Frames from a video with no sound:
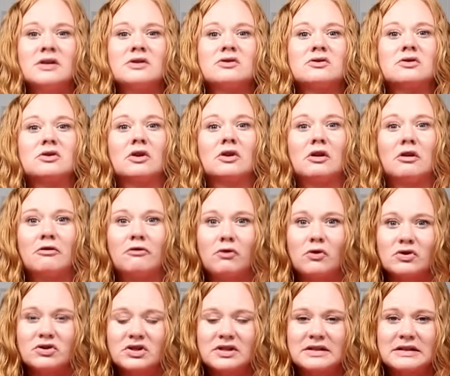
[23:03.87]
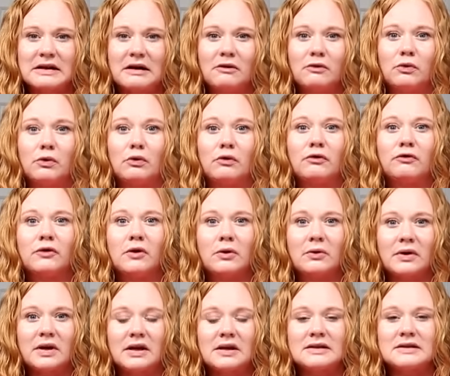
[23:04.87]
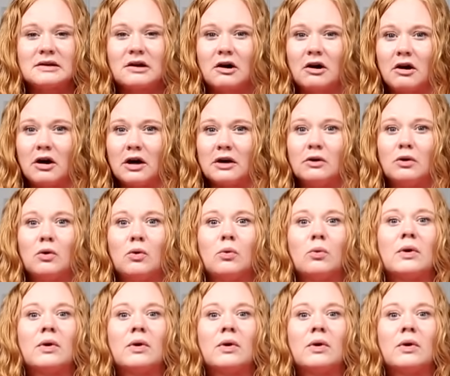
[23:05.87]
So the Glowforge itself will focus on